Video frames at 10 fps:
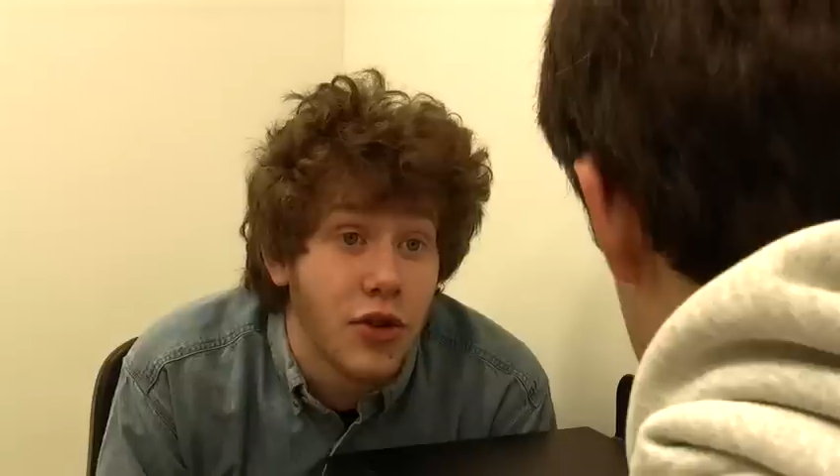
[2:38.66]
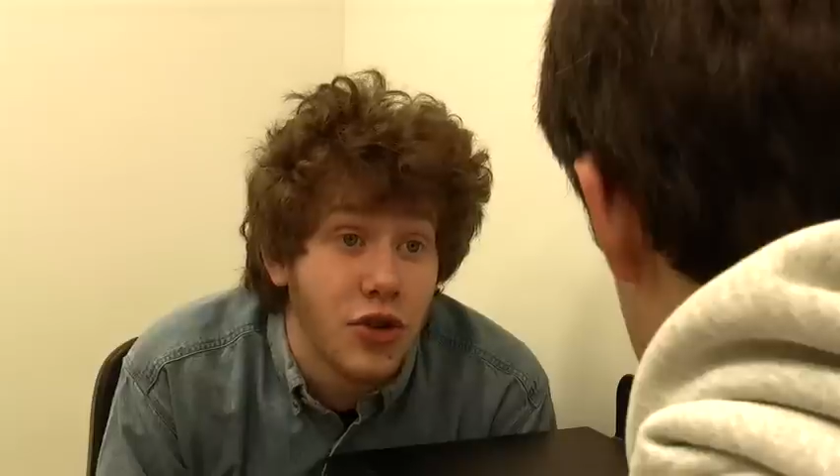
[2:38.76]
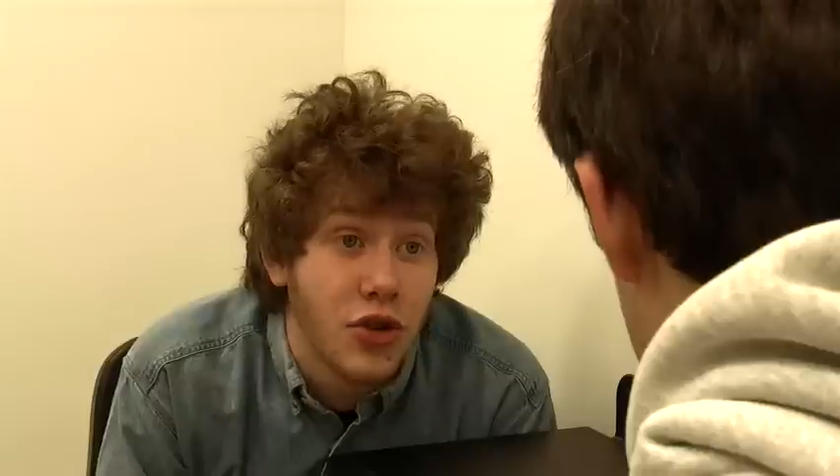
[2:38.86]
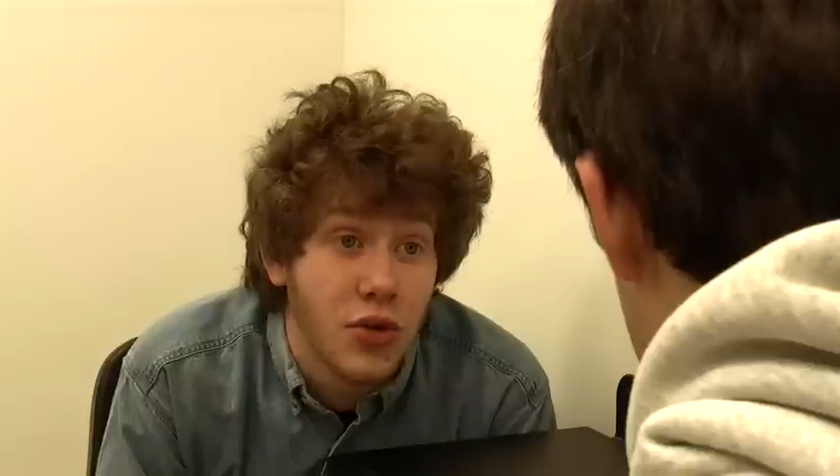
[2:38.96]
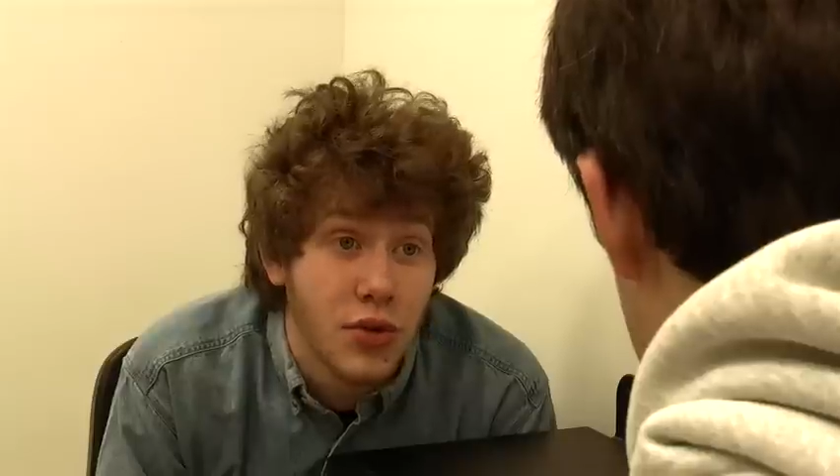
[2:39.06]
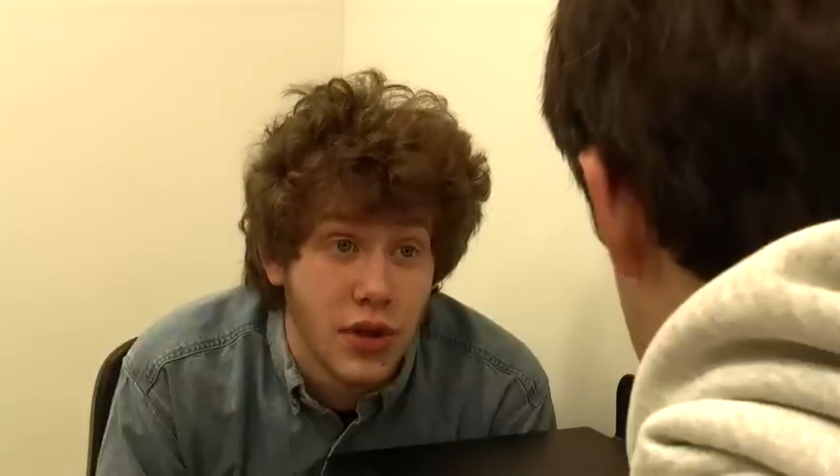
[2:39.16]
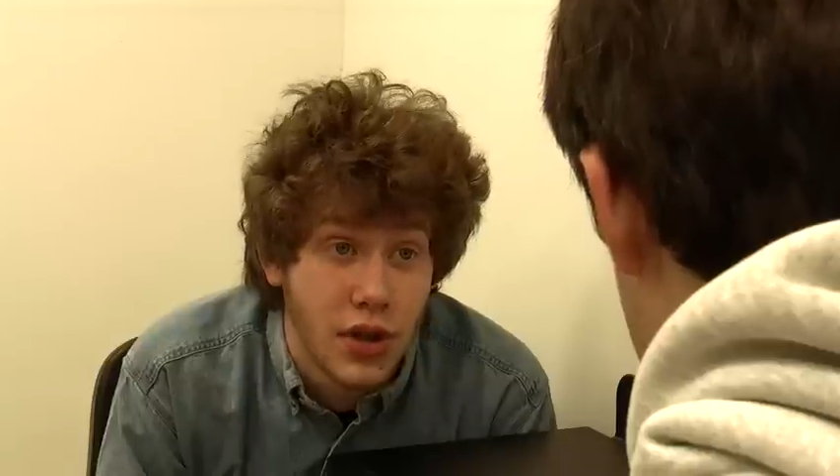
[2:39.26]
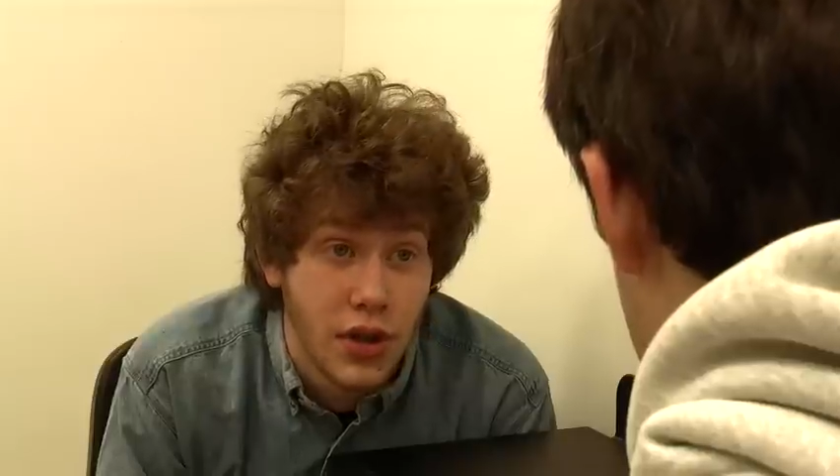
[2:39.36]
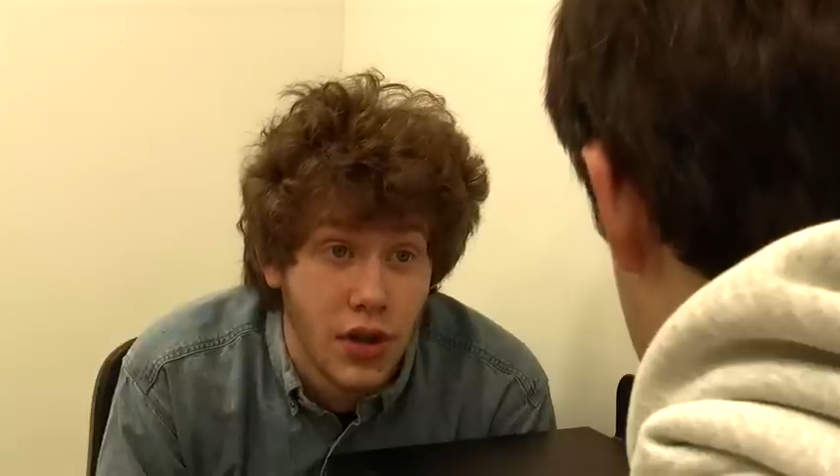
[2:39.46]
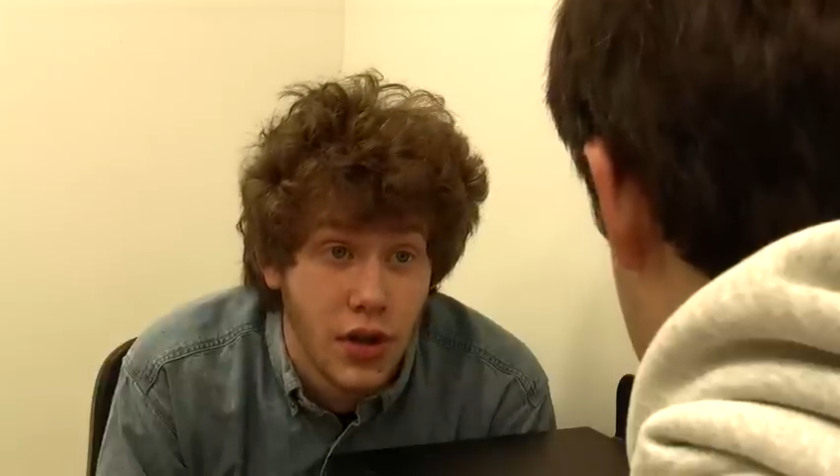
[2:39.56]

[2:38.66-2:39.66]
off your shoes.